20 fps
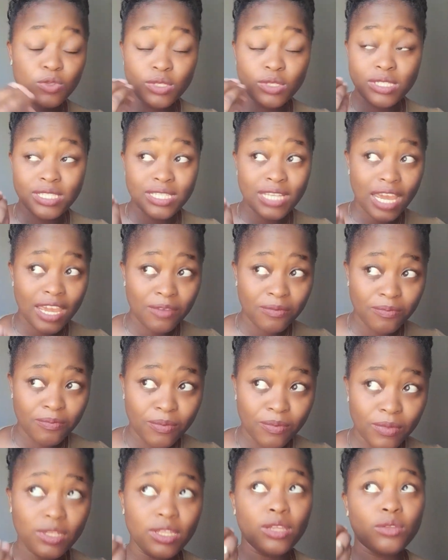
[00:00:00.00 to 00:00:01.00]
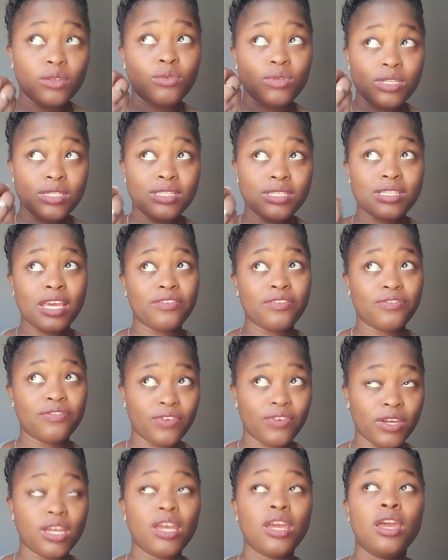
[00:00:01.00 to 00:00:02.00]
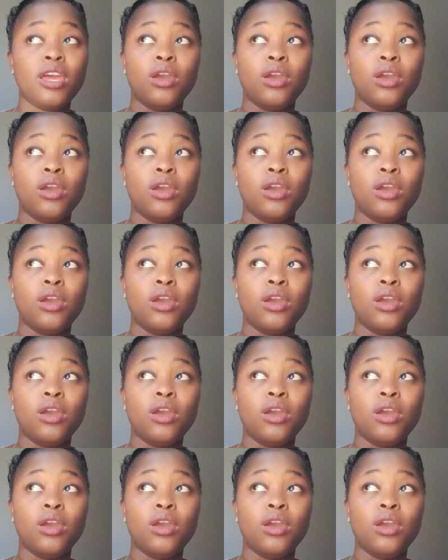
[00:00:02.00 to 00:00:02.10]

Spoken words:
to decipher